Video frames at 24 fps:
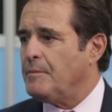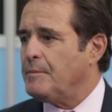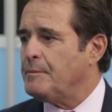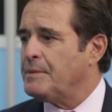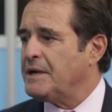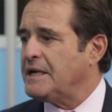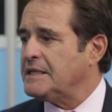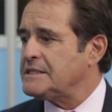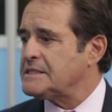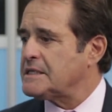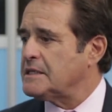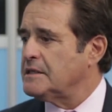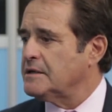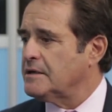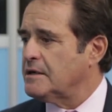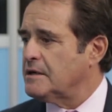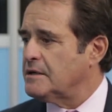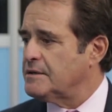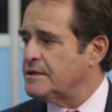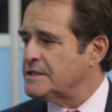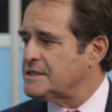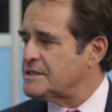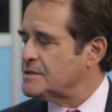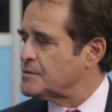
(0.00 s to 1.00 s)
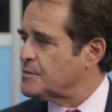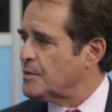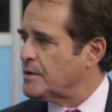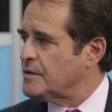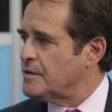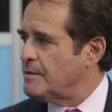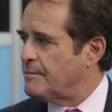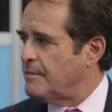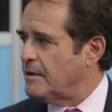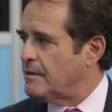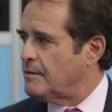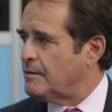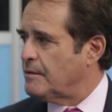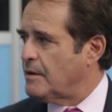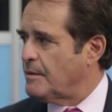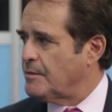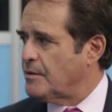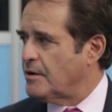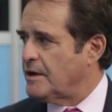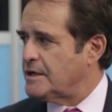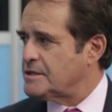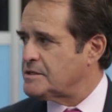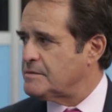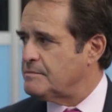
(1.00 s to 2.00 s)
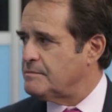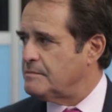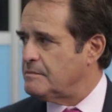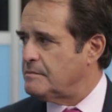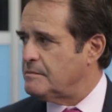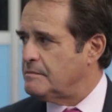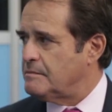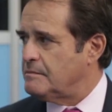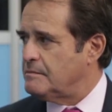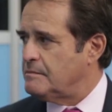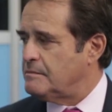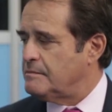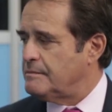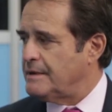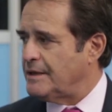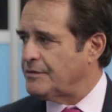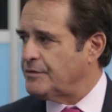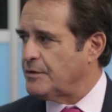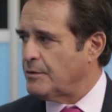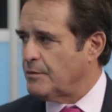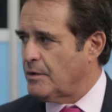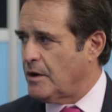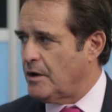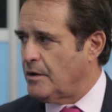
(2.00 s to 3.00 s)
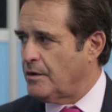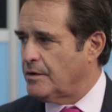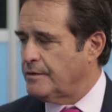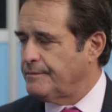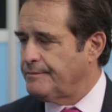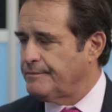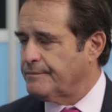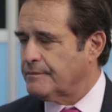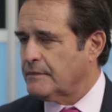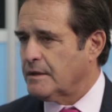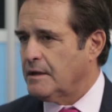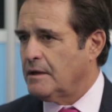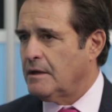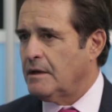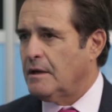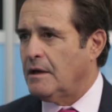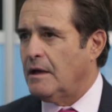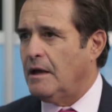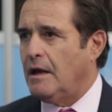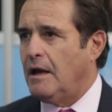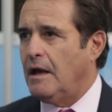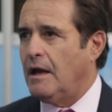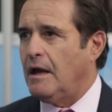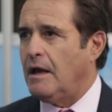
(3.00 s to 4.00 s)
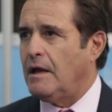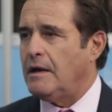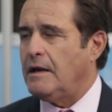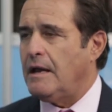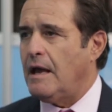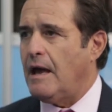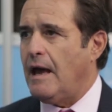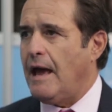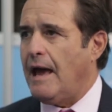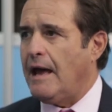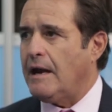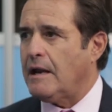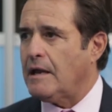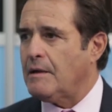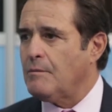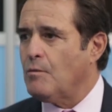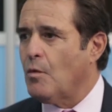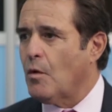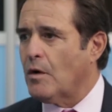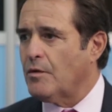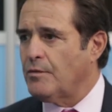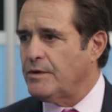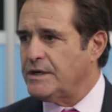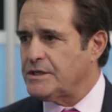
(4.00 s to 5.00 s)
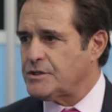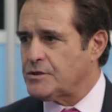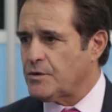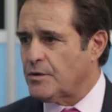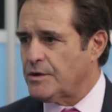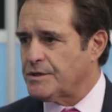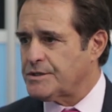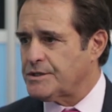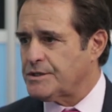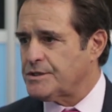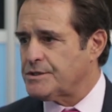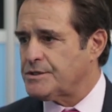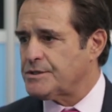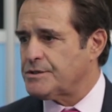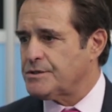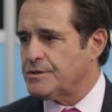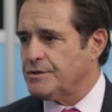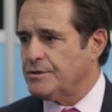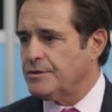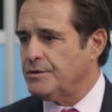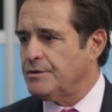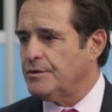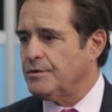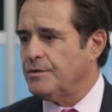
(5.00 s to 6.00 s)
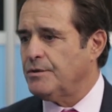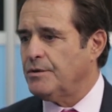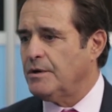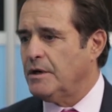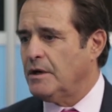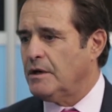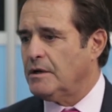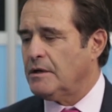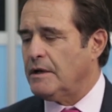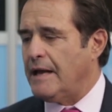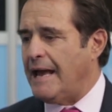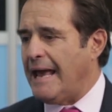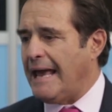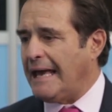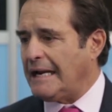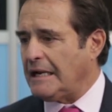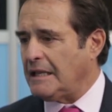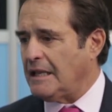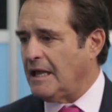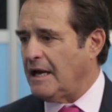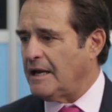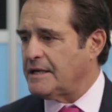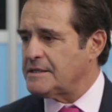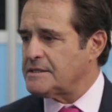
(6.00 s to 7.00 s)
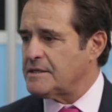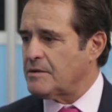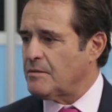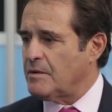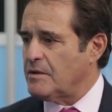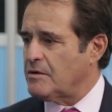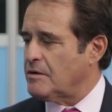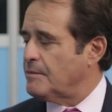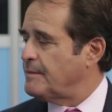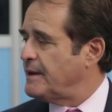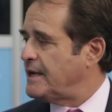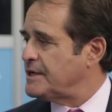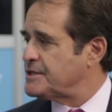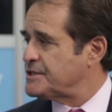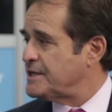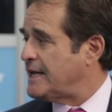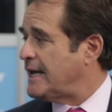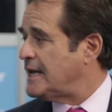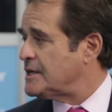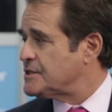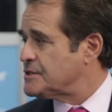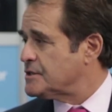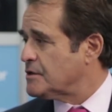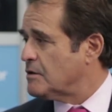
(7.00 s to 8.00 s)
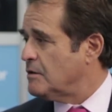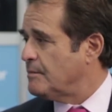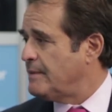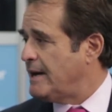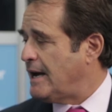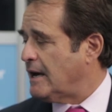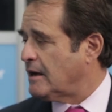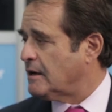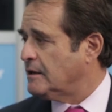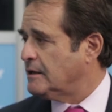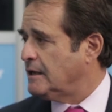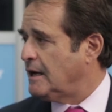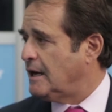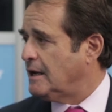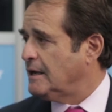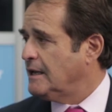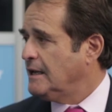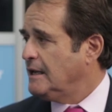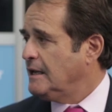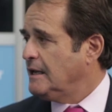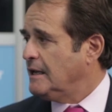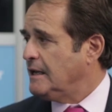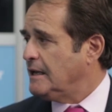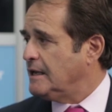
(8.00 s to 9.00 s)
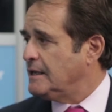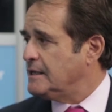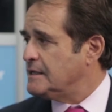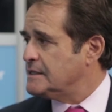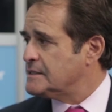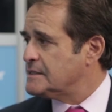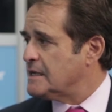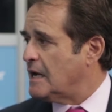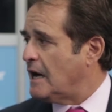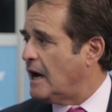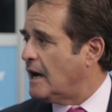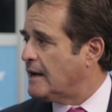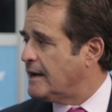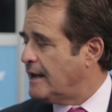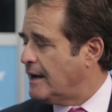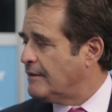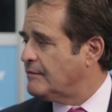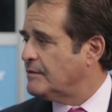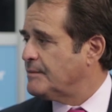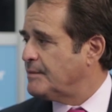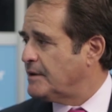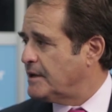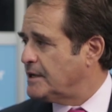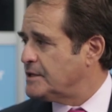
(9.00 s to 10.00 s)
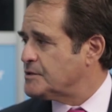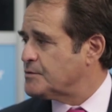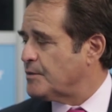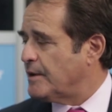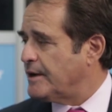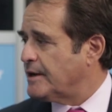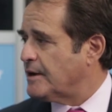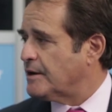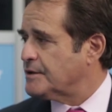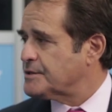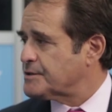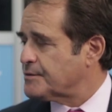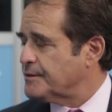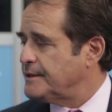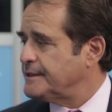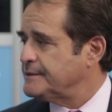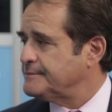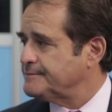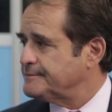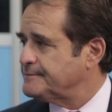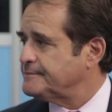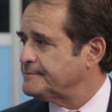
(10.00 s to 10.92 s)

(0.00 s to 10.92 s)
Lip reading: But it's clear this is where the rubber has met the road, and adding more resources to analyzing whether a patient has to go back or not is on everybody's radar screen.